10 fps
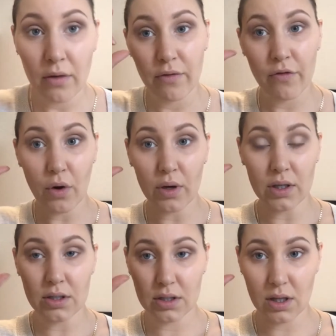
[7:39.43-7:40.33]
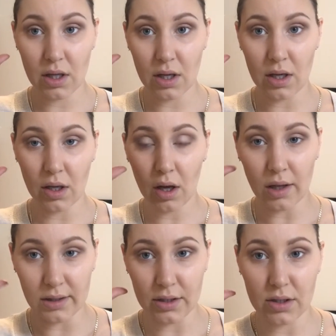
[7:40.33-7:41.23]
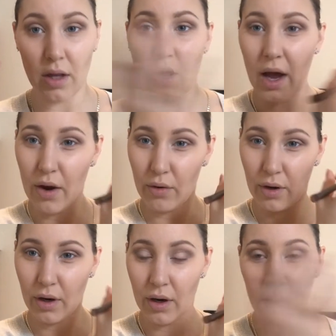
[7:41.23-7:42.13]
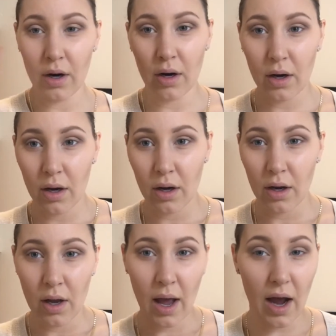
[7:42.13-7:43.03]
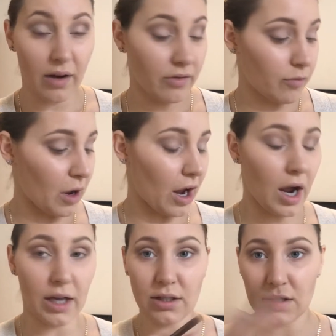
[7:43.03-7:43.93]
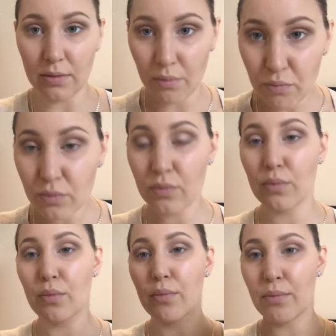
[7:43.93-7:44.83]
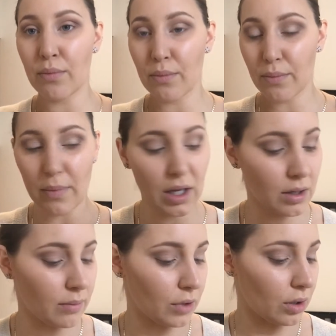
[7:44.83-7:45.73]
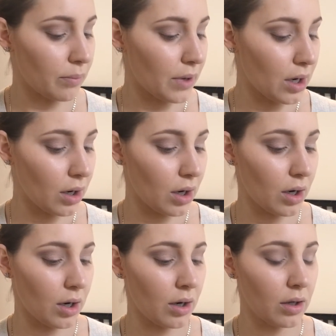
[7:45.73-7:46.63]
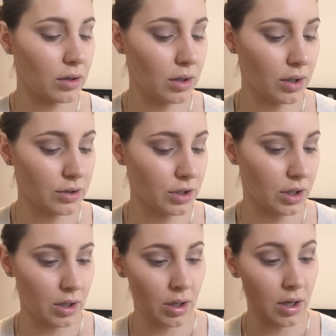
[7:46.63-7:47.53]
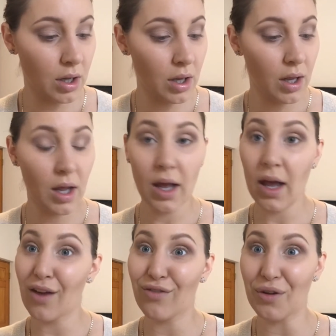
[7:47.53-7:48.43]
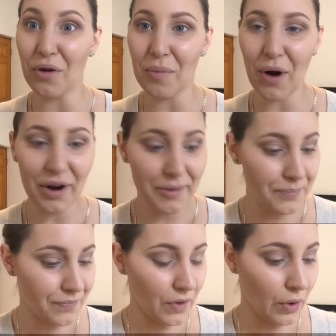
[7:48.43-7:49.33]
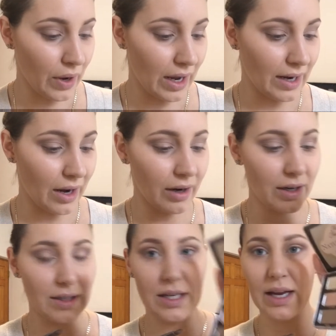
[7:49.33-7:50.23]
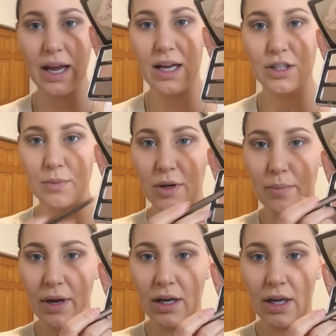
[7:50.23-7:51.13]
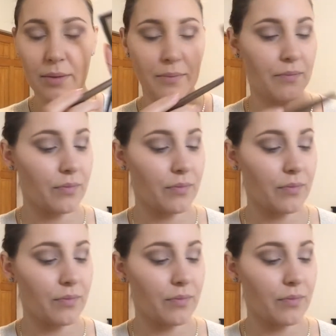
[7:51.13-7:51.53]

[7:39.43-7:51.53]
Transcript: focus the colors on the outer half of my eyes to make them look bigger, larger, and further apart. Okay, now I'm going to take Cashmere Bunny